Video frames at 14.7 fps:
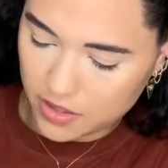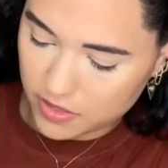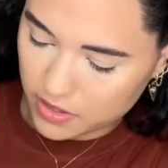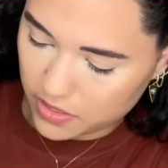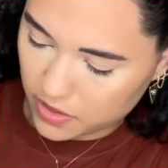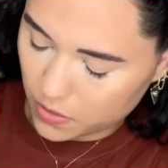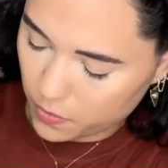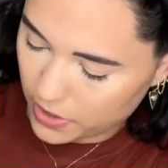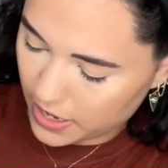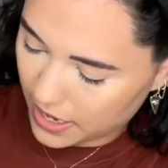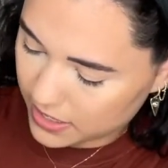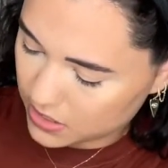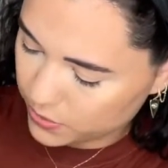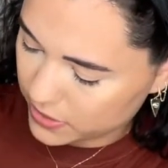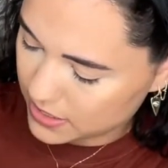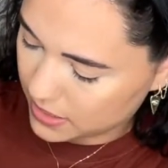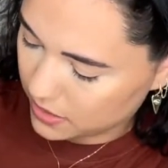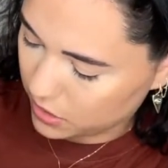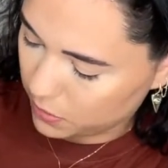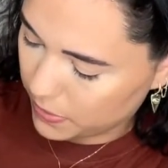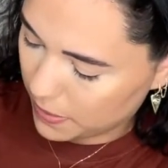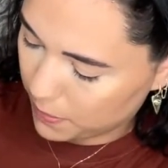And the one next to it is a
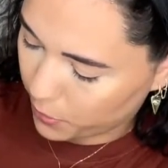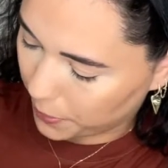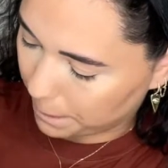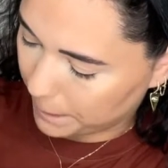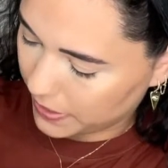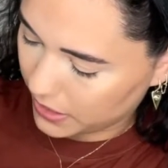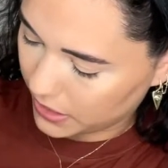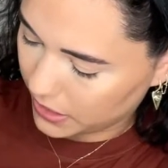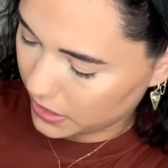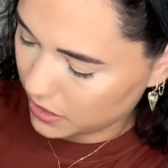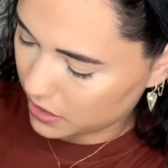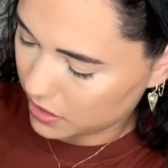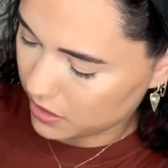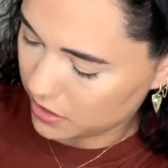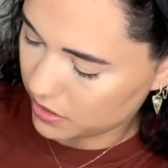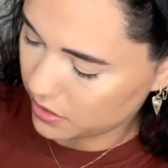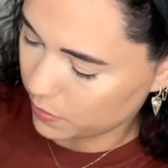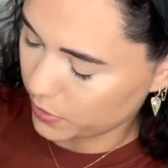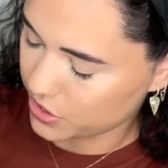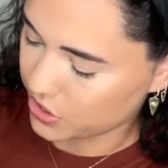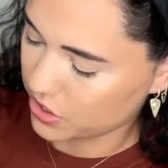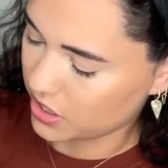little bit more pink,
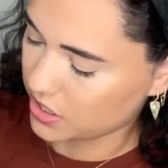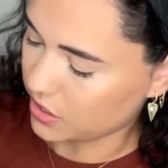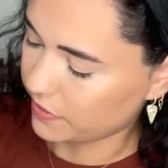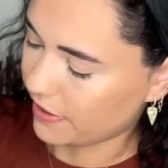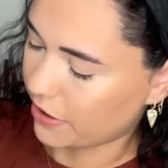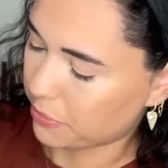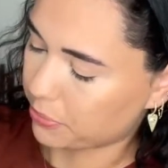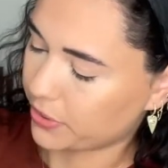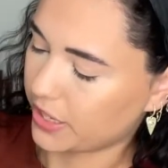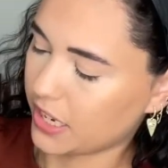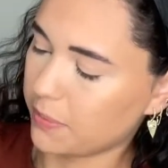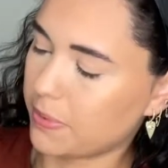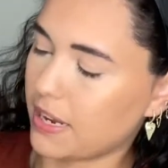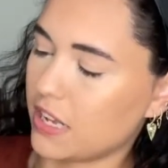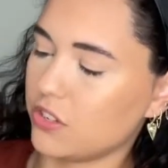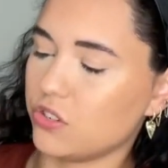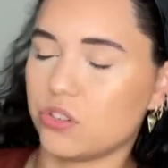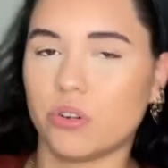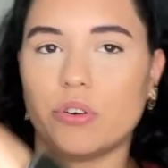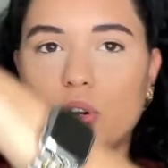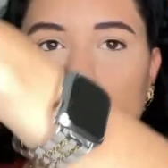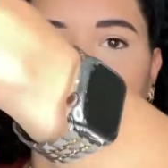which these are very pretty, but I just
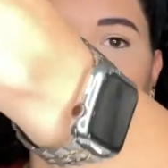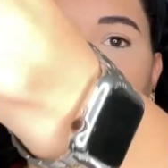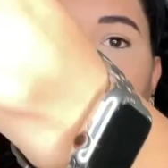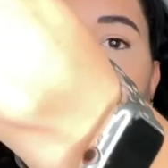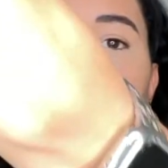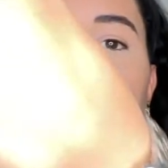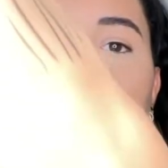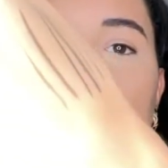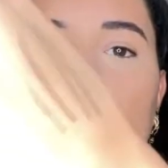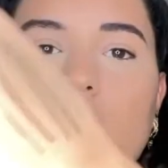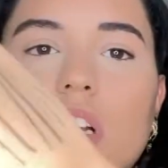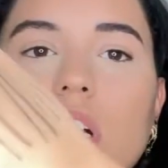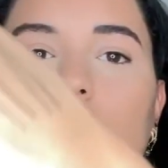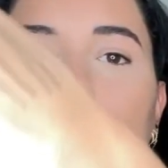don't know if they would look good